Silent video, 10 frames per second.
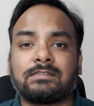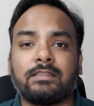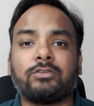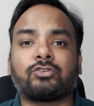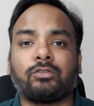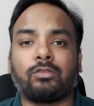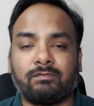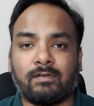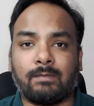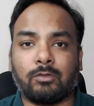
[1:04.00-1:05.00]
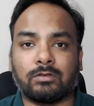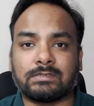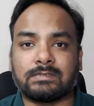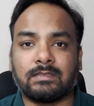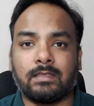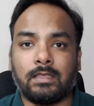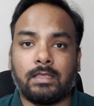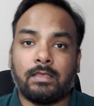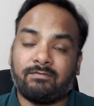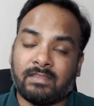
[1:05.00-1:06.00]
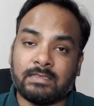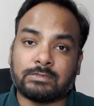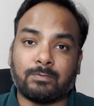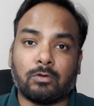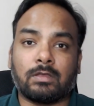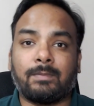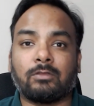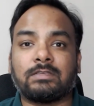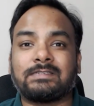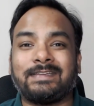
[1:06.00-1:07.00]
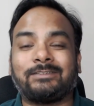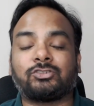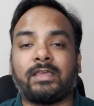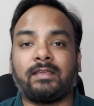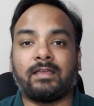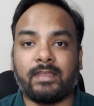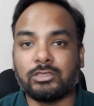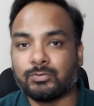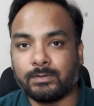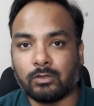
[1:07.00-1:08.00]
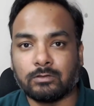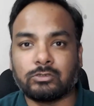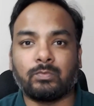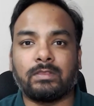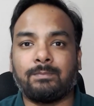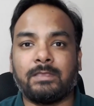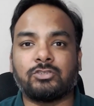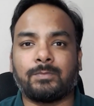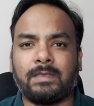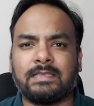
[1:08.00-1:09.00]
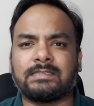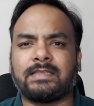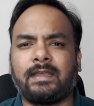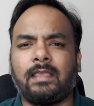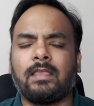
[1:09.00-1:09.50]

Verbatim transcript: solution to the farm laws. When he spoke about the seat sharing arrangement also with the B J P, he said,